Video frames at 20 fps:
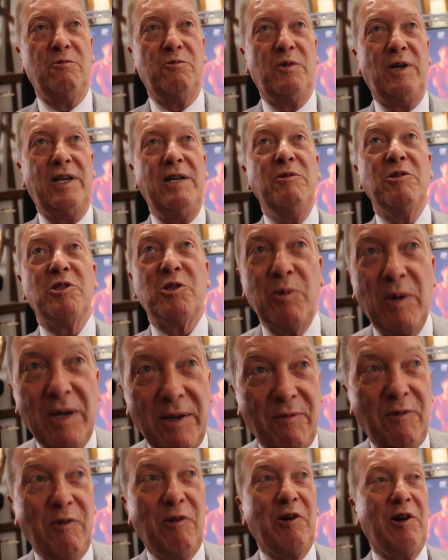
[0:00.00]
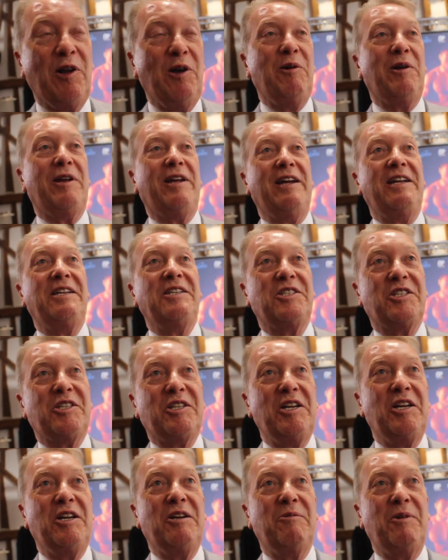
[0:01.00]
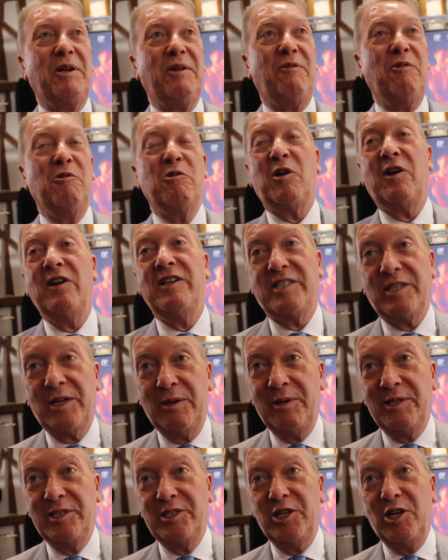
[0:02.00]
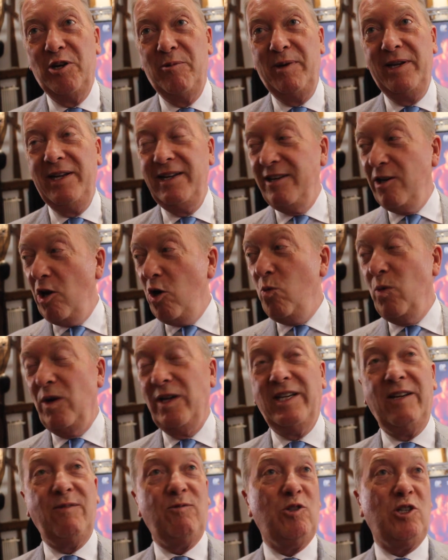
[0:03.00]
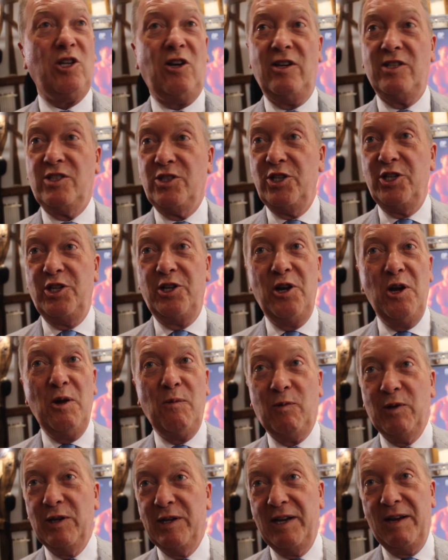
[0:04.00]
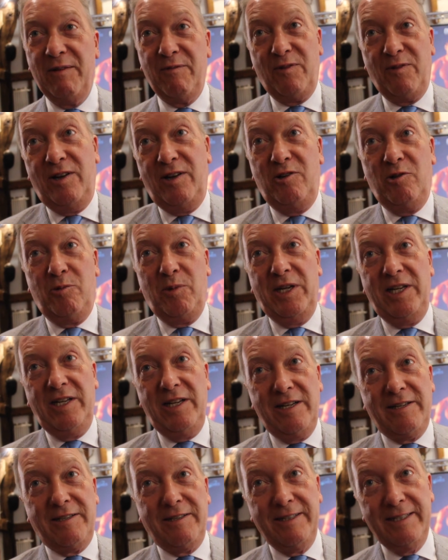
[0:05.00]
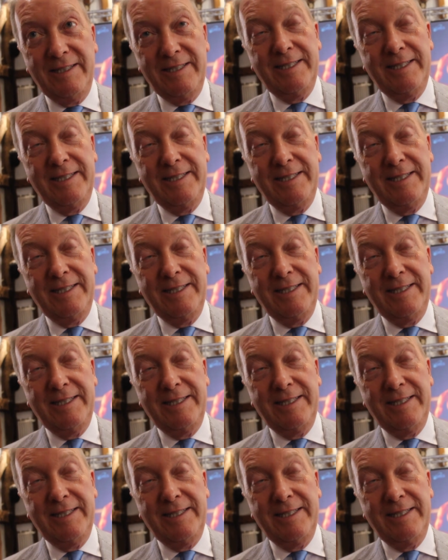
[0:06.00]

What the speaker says: when he was 24-0 against when he fought Klitschko in Germany, and no one gave Tyson an earthly in that And look what he did.